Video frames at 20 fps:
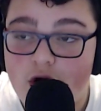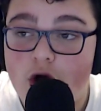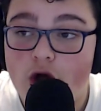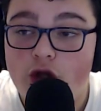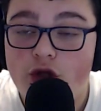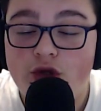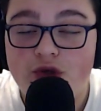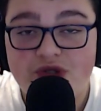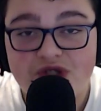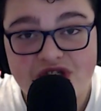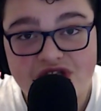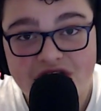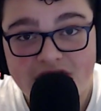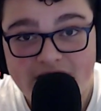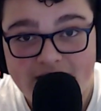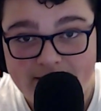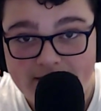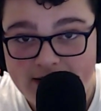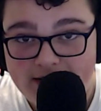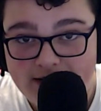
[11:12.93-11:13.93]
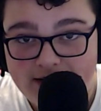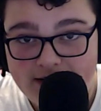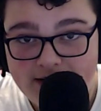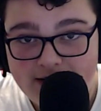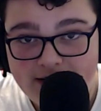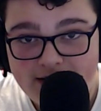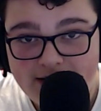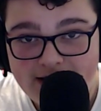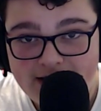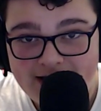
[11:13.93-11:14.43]
Are you shitting me?
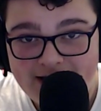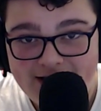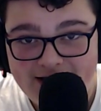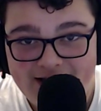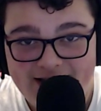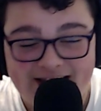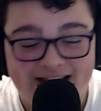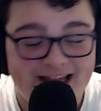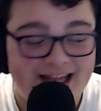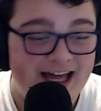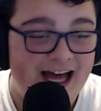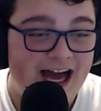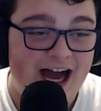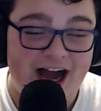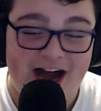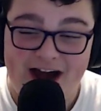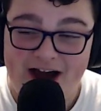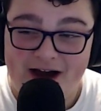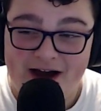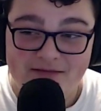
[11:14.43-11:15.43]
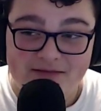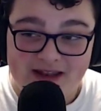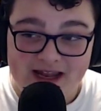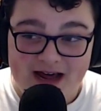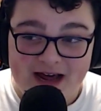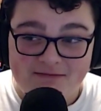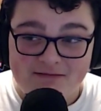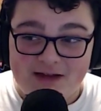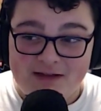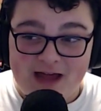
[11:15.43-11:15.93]
Like I, I mean,
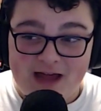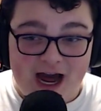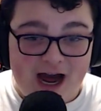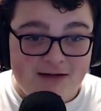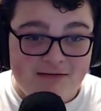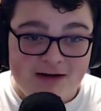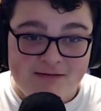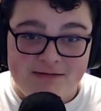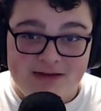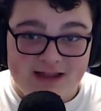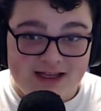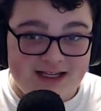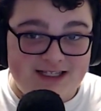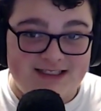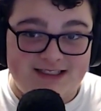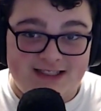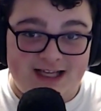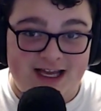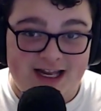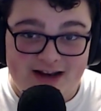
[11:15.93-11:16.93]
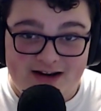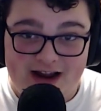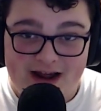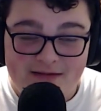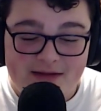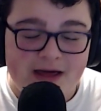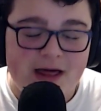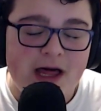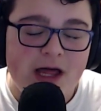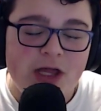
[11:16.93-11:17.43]
I'm not, I'm not being excited. I'm
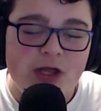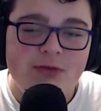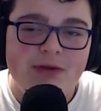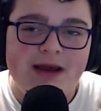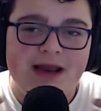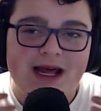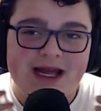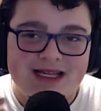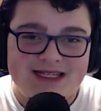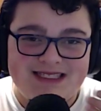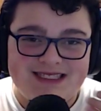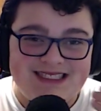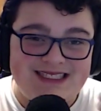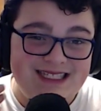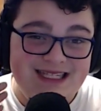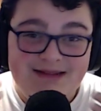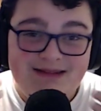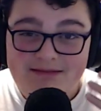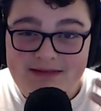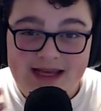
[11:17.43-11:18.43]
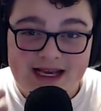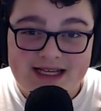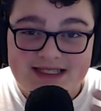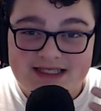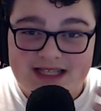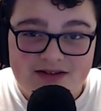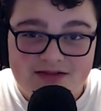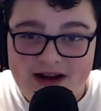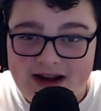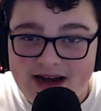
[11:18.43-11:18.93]
not. You might not see me
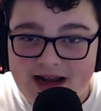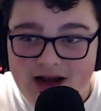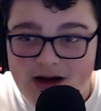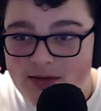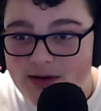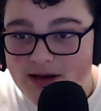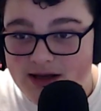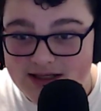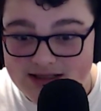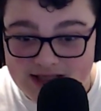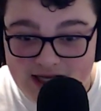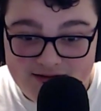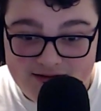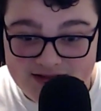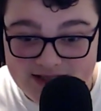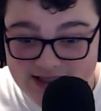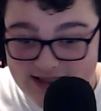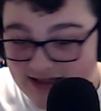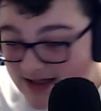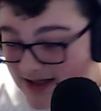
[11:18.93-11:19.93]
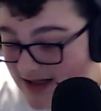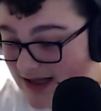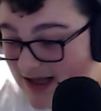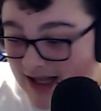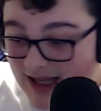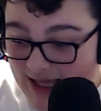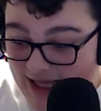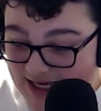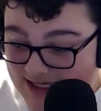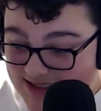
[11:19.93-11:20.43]
excited right now because obviously,
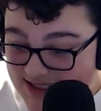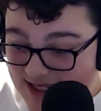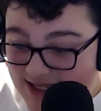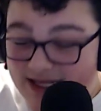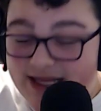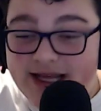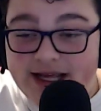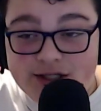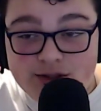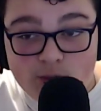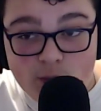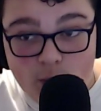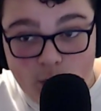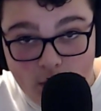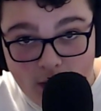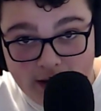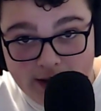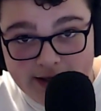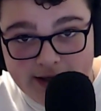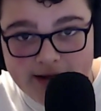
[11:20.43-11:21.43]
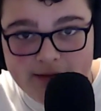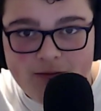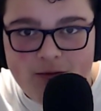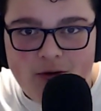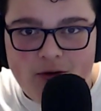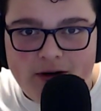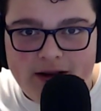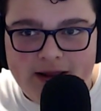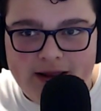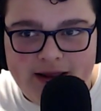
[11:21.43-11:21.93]
like I said, it's one in the
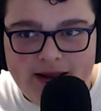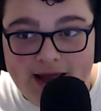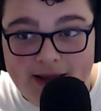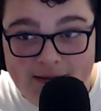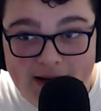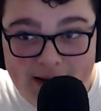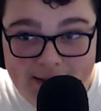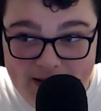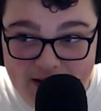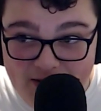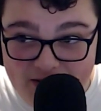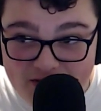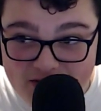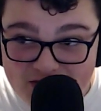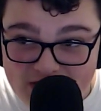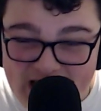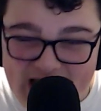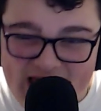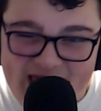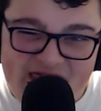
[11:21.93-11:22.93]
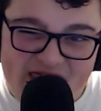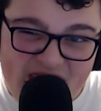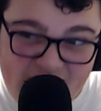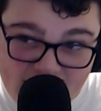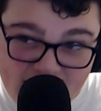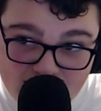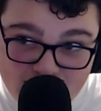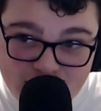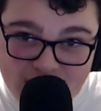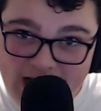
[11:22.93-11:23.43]
morning. My parents are, I think,
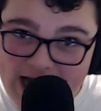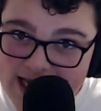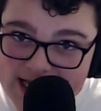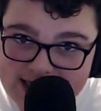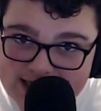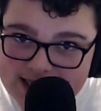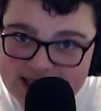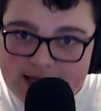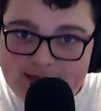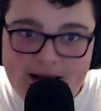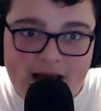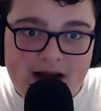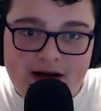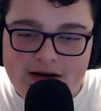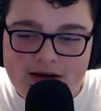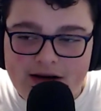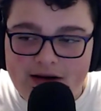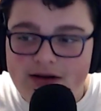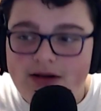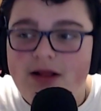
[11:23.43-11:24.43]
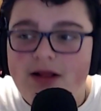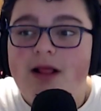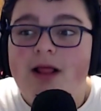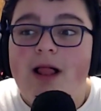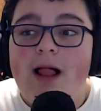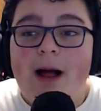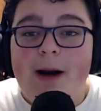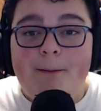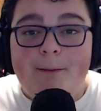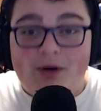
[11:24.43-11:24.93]
trying to sleep. I don't know,
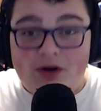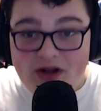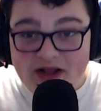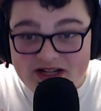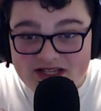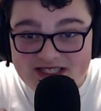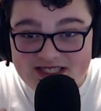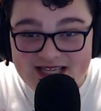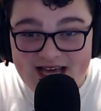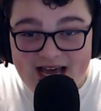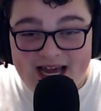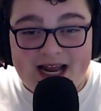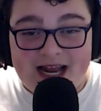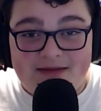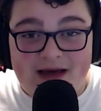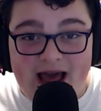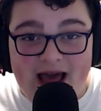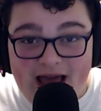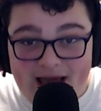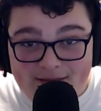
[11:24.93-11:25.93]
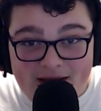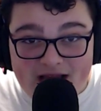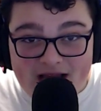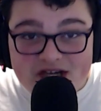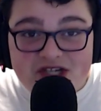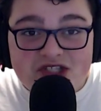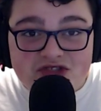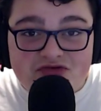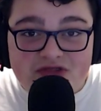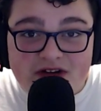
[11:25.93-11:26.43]
but inside, I'm I'm
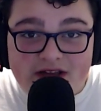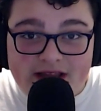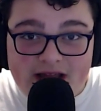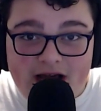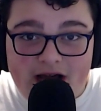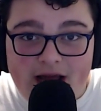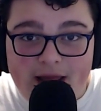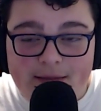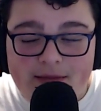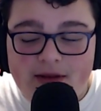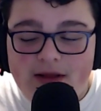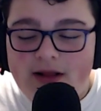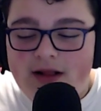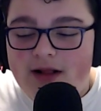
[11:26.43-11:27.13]
actually really hype.